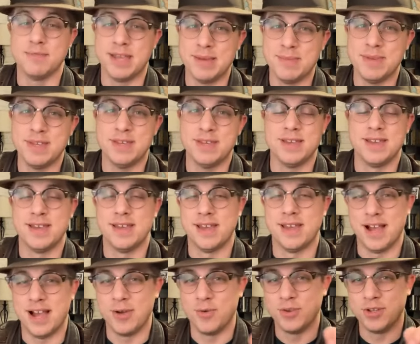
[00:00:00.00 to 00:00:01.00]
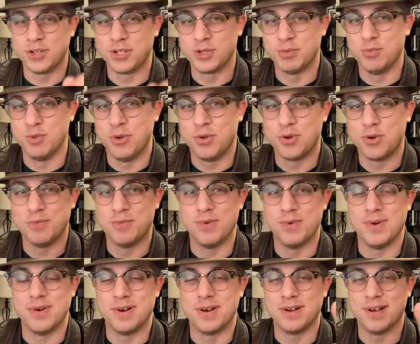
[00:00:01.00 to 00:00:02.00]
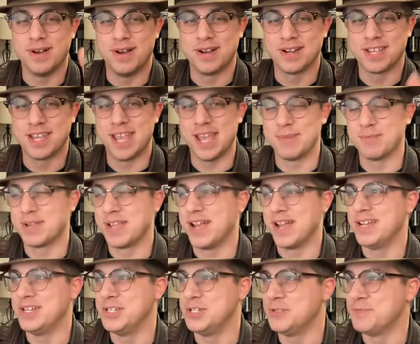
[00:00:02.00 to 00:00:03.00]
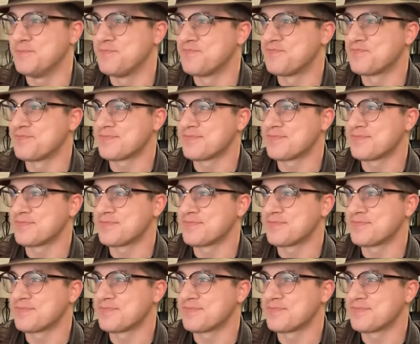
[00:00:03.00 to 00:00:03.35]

maybe I will explore more on Camp Kaiju.